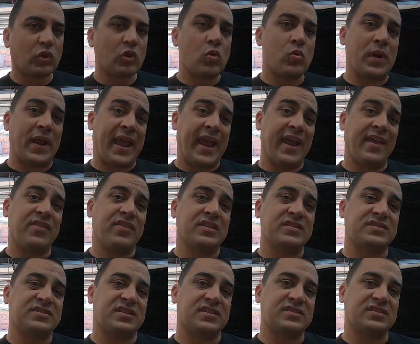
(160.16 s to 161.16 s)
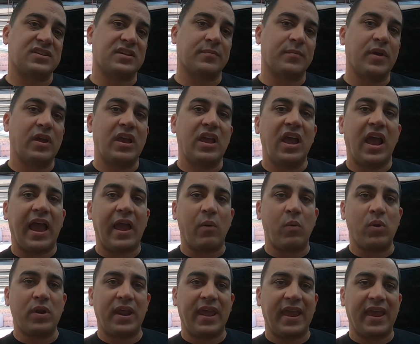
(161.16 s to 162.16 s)
When I added this system, I
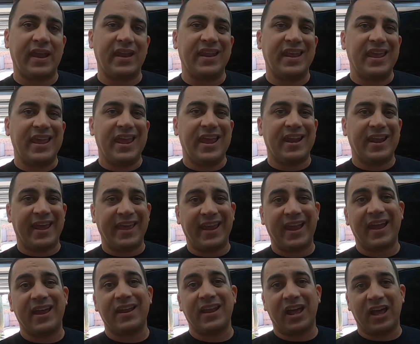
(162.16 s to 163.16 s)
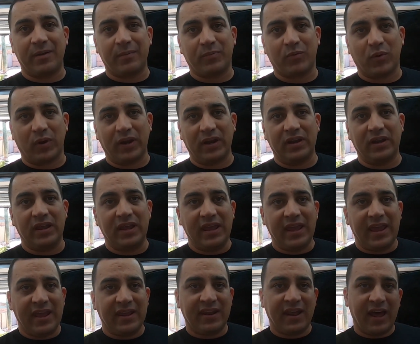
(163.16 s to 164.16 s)
went ahead and I got an upgrade.
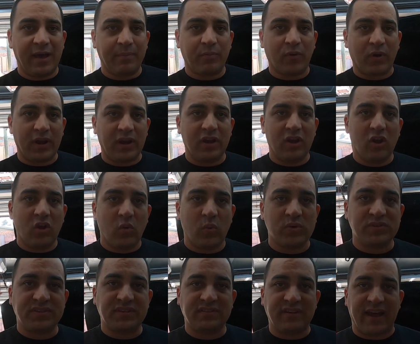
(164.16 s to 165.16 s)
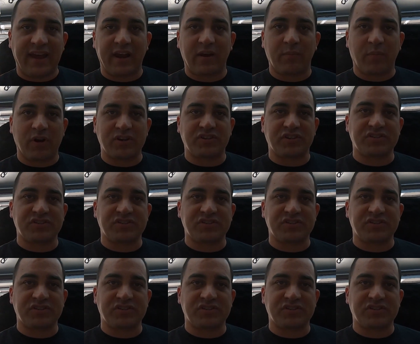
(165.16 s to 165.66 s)
And the upgrade was the tire pressure